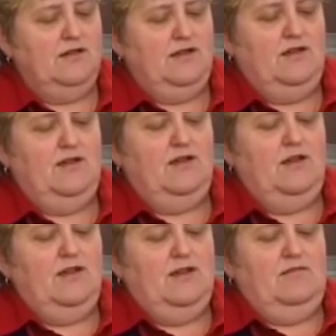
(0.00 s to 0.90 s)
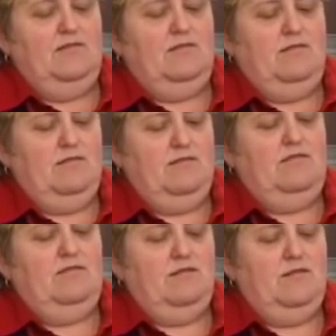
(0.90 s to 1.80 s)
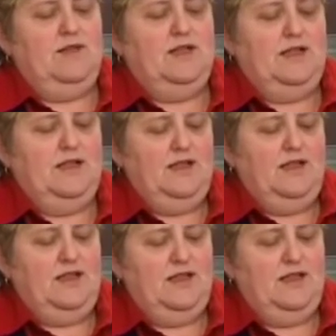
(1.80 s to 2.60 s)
Nothing is said.